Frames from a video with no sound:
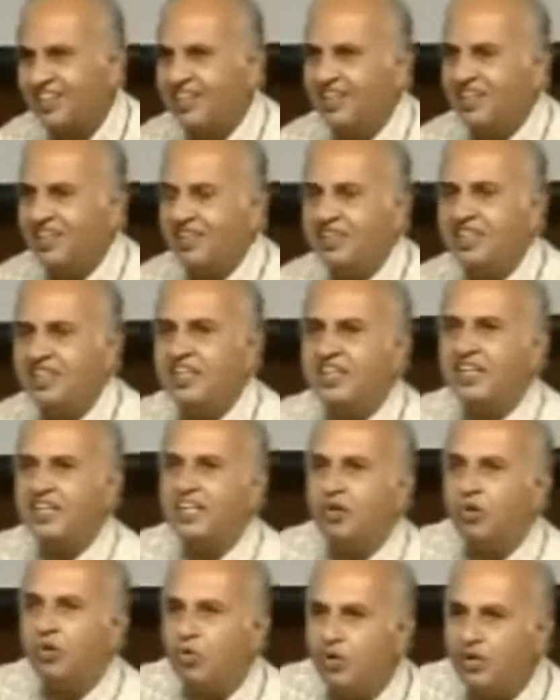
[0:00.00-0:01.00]
Take an
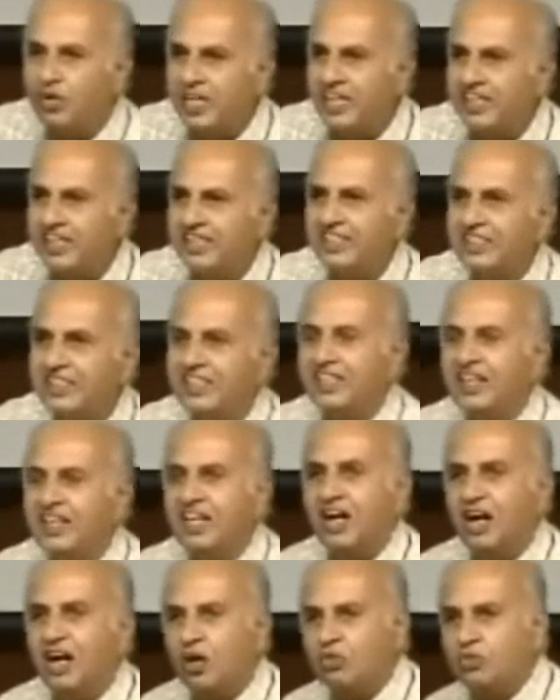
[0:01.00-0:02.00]
old lady
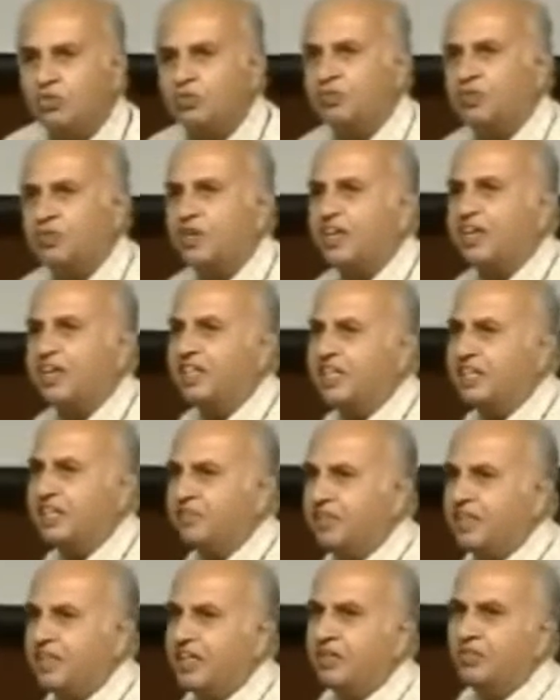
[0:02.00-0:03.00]
out for an
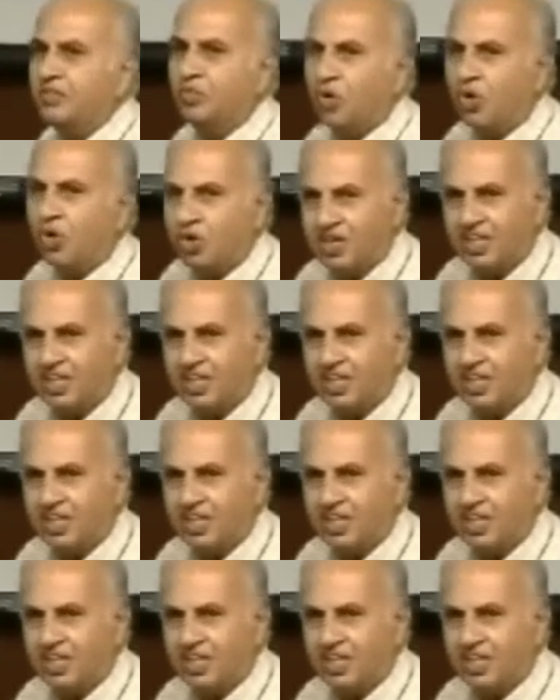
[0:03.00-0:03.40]
evening walk